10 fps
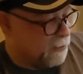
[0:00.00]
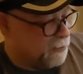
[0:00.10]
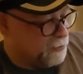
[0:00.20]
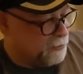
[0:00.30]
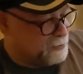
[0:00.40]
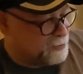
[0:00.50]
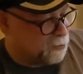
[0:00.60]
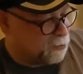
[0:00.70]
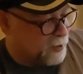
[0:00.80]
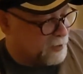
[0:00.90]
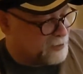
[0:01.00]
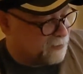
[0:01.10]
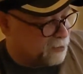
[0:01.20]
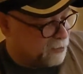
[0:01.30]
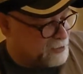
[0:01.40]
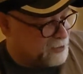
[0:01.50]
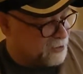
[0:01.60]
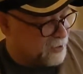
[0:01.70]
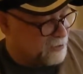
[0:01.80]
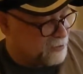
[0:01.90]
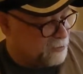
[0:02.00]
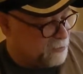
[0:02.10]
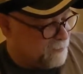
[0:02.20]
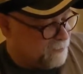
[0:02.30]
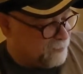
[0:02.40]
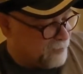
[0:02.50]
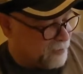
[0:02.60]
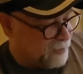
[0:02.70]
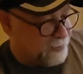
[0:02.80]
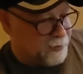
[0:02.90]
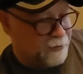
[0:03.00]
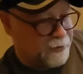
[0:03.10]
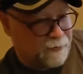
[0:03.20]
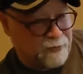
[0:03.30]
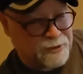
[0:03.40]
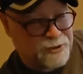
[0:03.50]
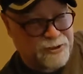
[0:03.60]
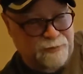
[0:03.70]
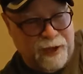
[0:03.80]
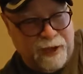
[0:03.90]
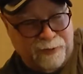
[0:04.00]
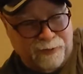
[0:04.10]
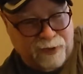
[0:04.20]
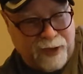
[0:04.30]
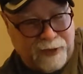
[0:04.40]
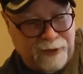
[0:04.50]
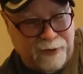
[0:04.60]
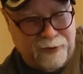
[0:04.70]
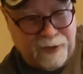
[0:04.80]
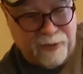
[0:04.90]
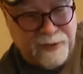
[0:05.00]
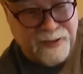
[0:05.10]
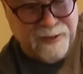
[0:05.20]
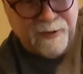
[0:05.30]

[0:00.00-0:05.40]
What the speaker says: would use the rings if they're easy to get to. You know, like if this is just mounted flat here like this,